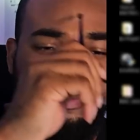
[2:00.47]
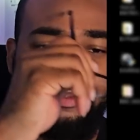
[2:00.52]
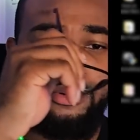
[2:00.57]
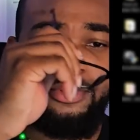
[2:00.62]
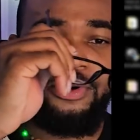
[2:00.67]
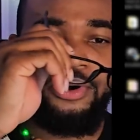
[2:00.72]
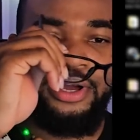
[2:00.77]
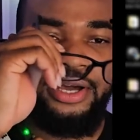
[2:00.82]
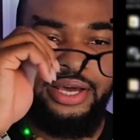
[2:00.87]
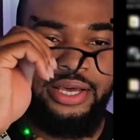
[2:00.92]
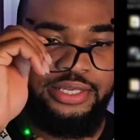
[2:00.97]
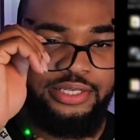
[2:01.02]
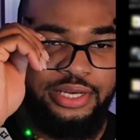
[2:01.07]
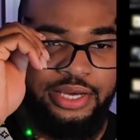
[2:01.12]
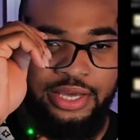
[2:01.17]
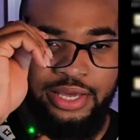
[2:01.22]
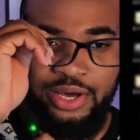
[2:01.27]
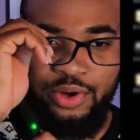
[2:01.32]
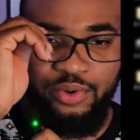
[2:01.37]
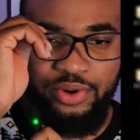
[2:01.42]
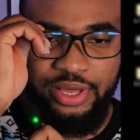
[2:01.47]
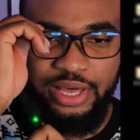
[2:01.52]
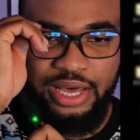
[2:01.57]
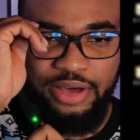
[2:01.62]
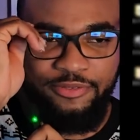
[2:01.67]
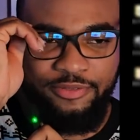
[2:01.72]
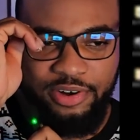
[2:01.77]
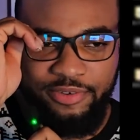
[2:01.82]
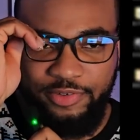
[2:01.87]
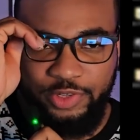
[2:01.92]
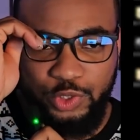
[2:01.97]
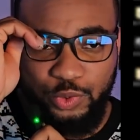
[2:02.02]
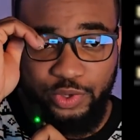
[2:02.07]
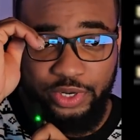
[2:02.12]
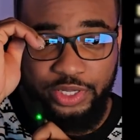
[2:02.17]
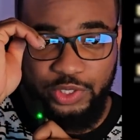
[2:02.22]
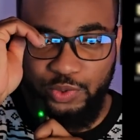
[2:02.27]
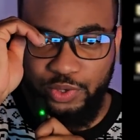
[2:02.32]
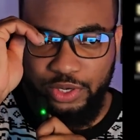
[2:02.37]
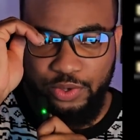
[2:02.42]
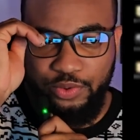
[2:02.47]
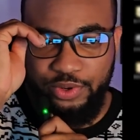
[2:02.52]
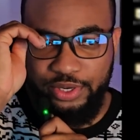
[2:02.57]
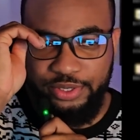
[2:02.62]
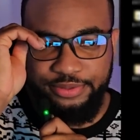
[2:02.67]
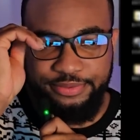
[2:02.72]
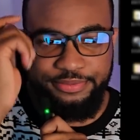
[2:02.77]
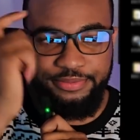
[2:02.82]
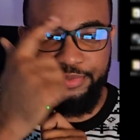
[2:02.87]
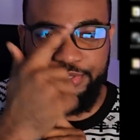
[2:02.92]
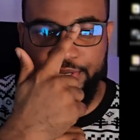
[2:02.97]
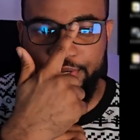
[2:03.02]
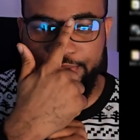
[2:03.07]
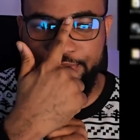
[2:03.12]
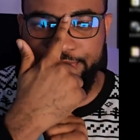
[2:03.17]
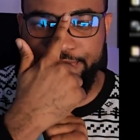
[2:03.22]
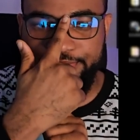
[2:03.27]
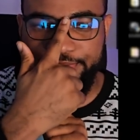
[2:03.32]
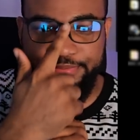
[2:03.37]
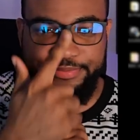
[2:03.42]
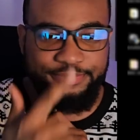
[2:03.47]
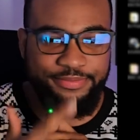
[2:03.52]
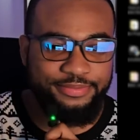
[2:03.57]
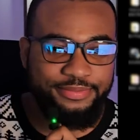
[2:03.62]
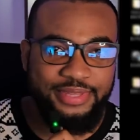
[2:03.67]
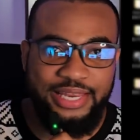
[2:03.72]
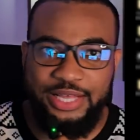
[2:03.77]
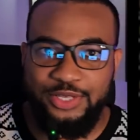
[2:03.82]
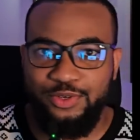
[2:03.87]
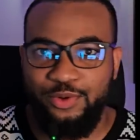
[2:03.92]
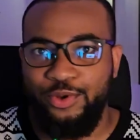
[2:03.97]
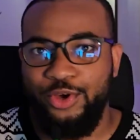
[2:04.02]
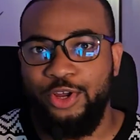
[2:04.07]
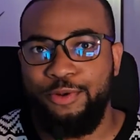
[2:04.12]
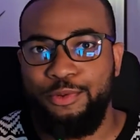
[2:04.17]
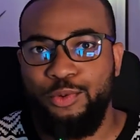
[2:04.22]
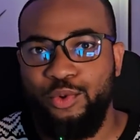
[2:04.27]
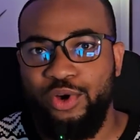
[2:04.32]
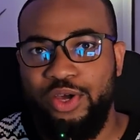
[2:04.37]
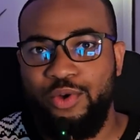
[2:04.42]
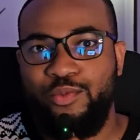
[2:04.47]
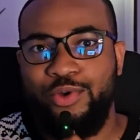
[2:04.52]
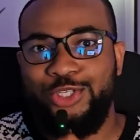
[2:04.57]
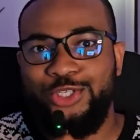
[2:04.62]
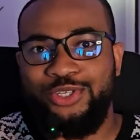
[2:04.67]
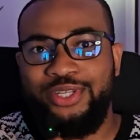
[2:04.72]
poor, guys. I only have Revit 2021, so that's what we're going to be working with